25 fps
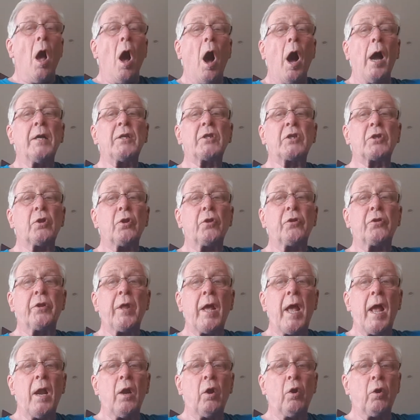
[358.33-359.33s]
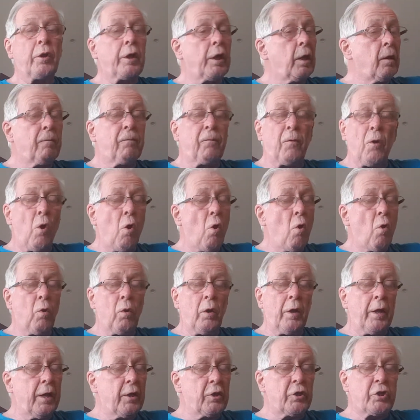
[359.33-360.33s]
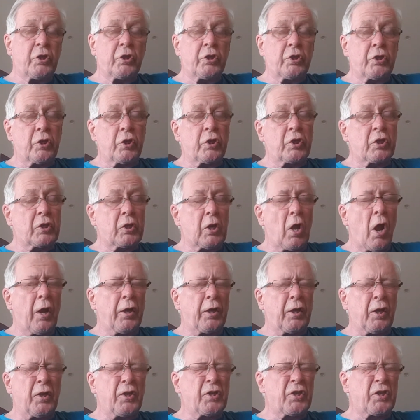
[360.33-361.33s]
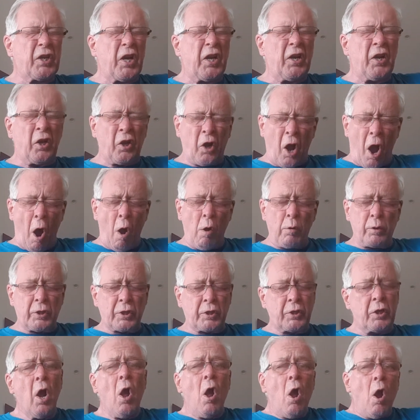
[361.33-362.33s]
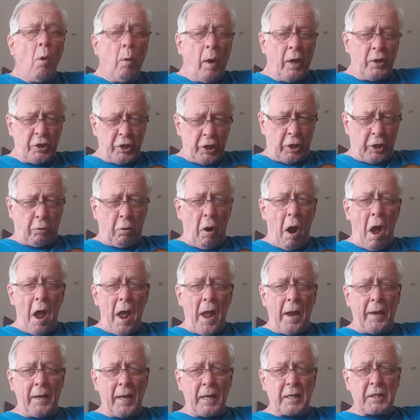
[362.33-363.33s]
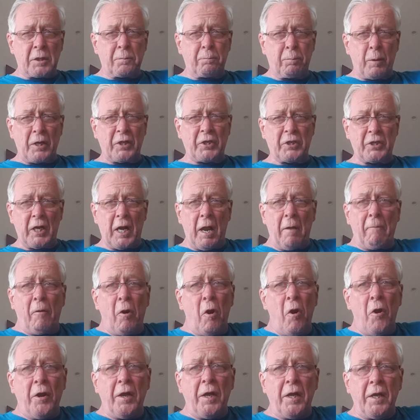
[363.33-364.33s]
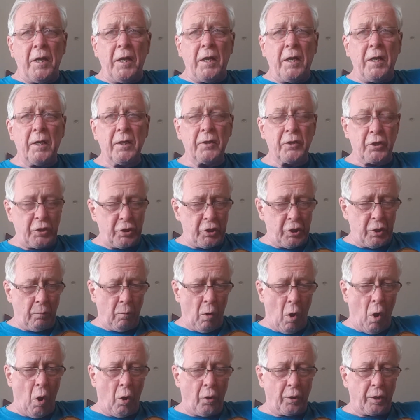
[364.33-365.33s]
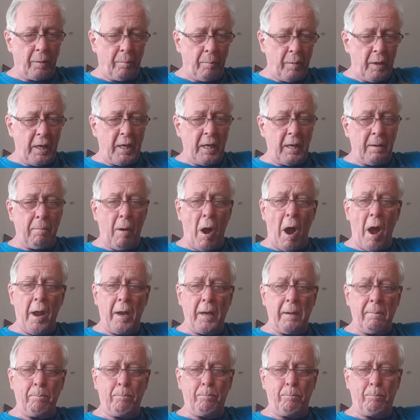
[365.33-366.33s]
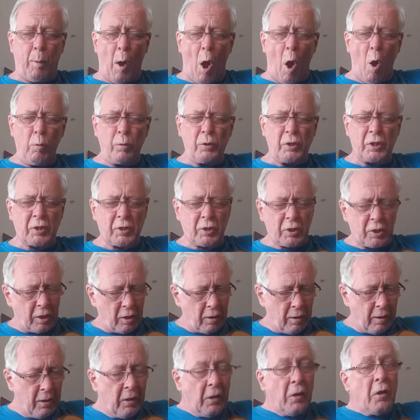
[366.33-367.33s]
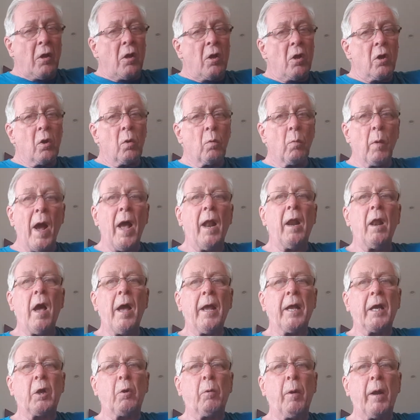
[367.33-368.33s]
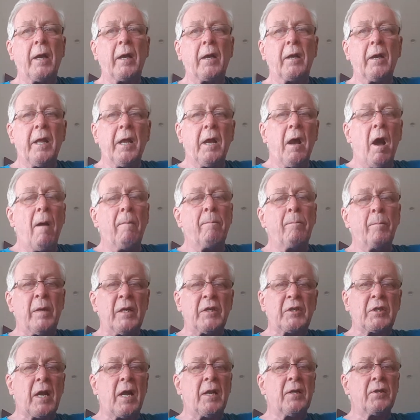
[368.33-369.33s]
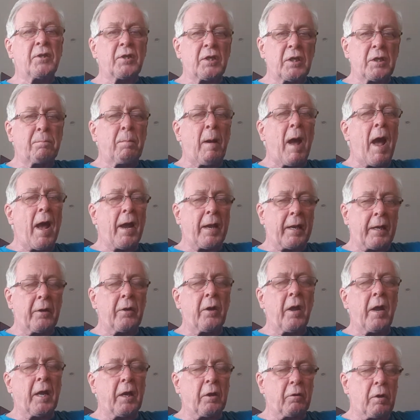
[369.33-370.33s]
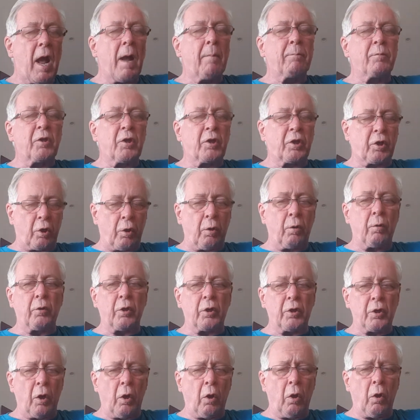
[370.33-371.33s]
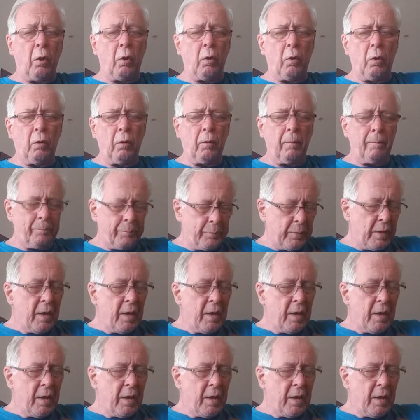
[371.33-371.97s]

I stood there looking foolish, just like I'd seen a ghost, when cried, "Express delivery, did you order me by post?" Well, I quickly got me senses back and I grabbed her through the door,